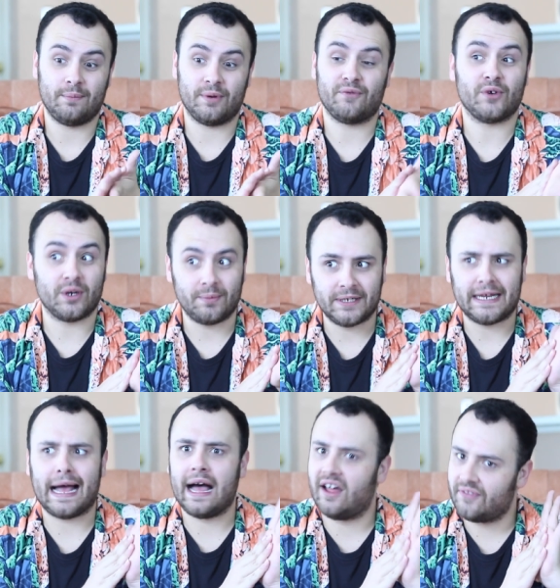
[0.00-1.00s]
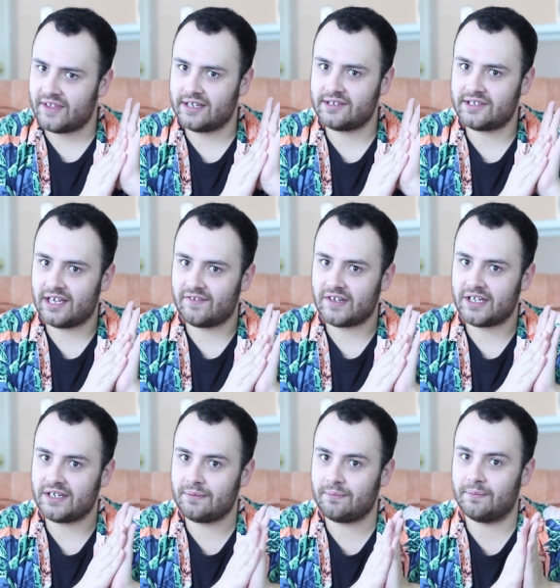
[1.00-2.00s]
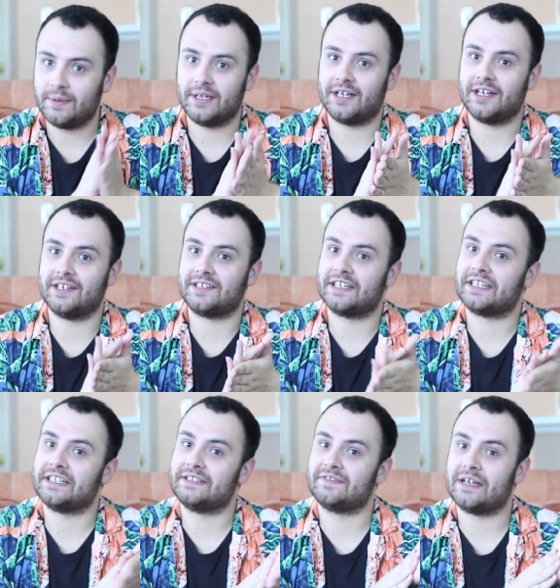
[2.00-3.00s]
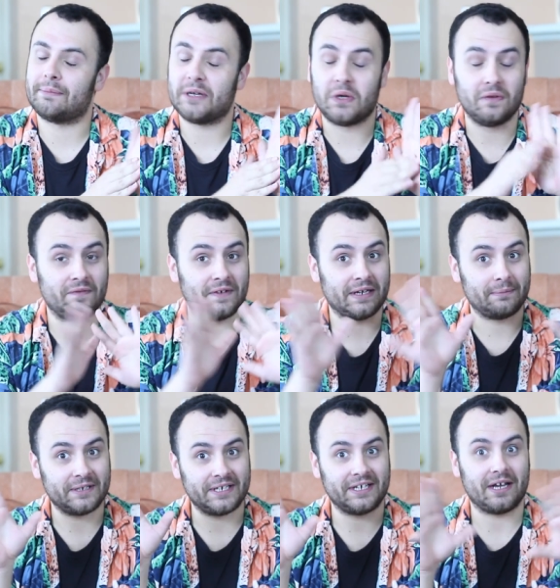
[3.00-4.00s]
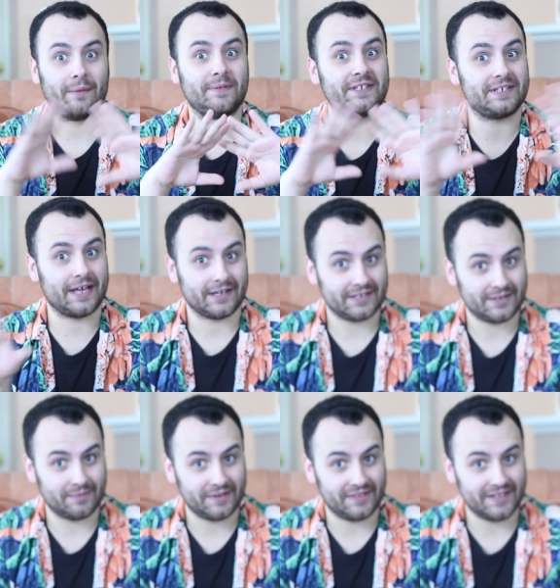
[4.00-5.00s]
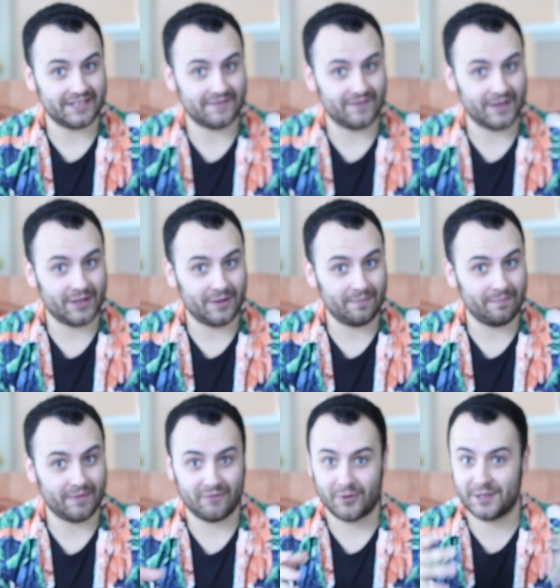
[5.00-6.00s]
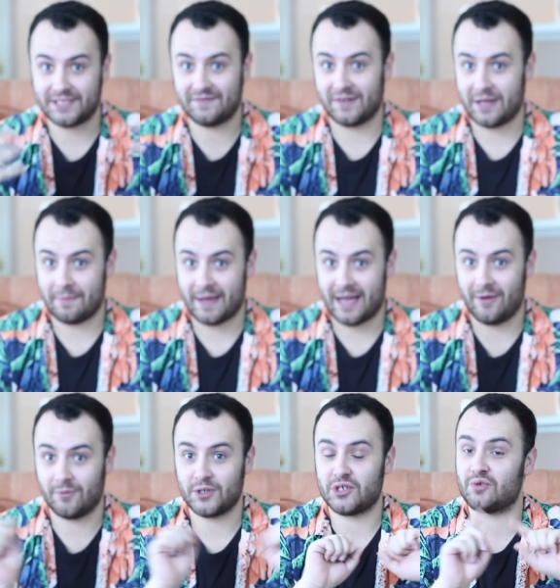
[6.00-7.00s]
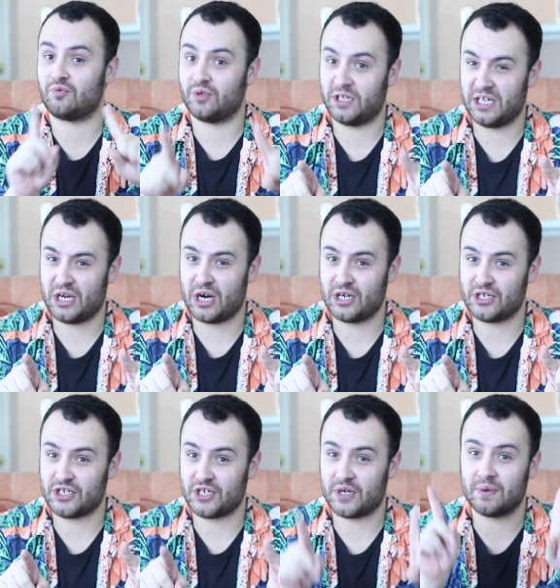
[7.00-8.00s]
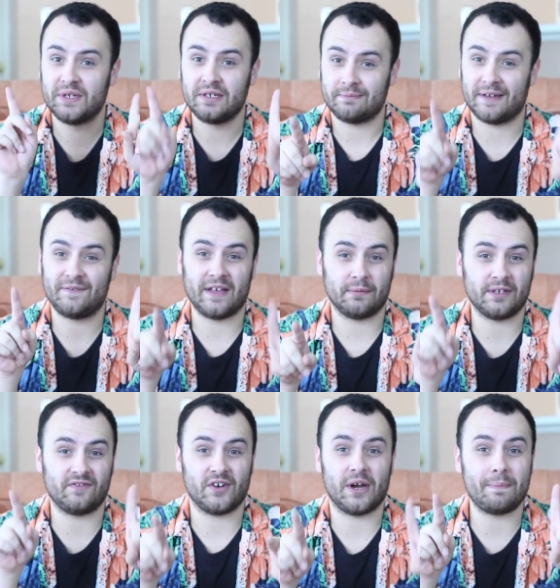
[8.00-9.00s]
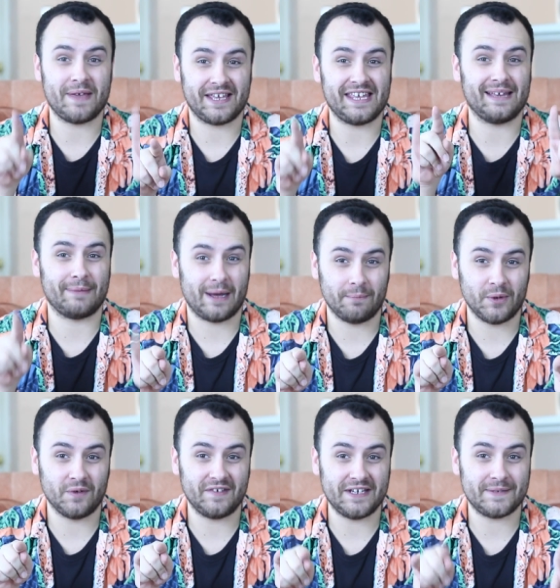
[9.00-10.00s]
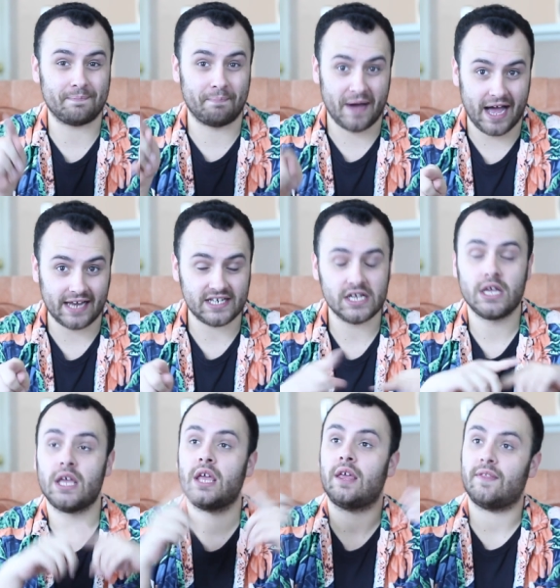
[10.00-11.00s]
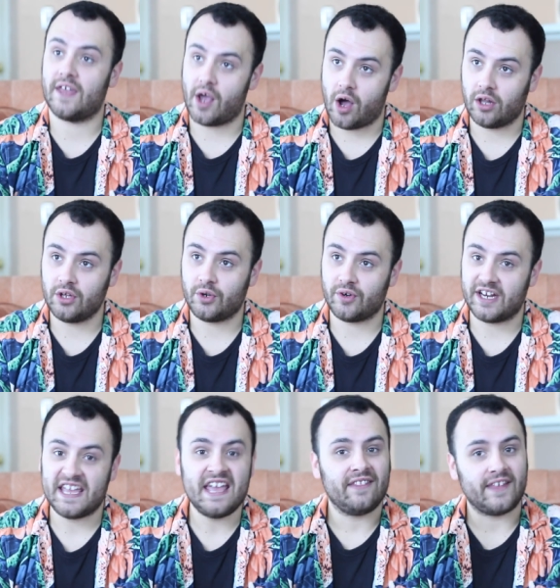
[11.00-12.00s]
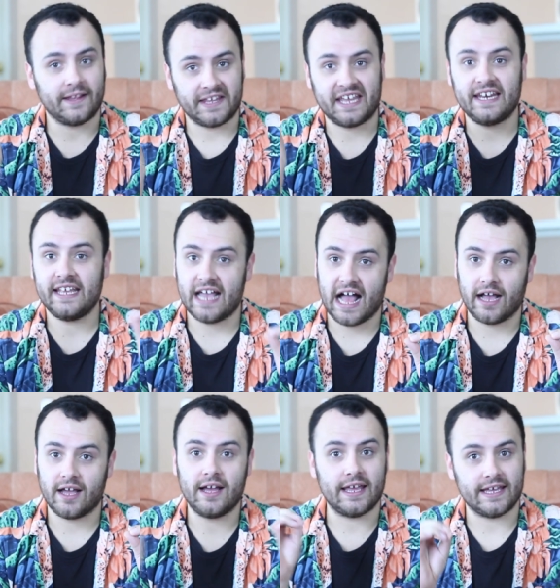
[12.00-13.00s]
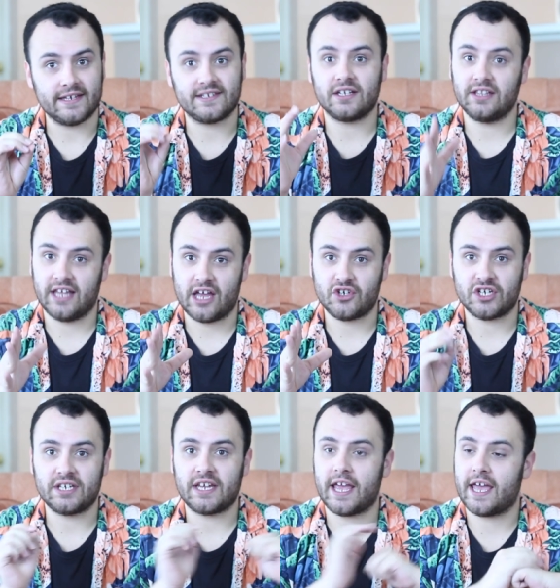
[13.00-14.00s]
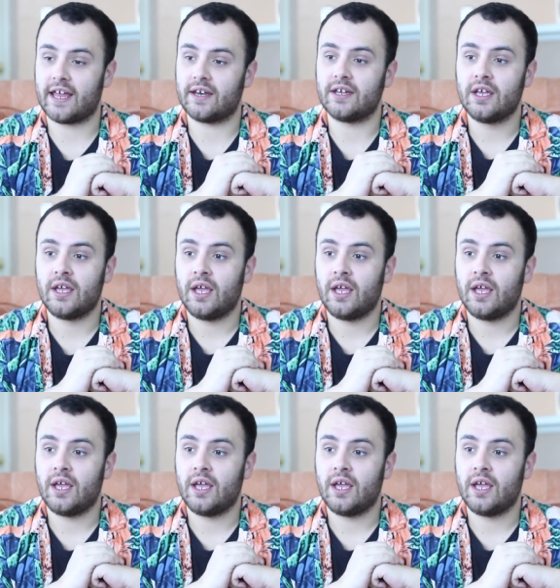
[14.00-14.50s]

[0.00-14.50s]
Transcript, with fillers: preferably on Thanksgiving, because I kind of got my whole family obsessed with this film before it's even come out, which is really hard to do. My family is very picky about movies, but they all agree that Lady Gaga is a legend, and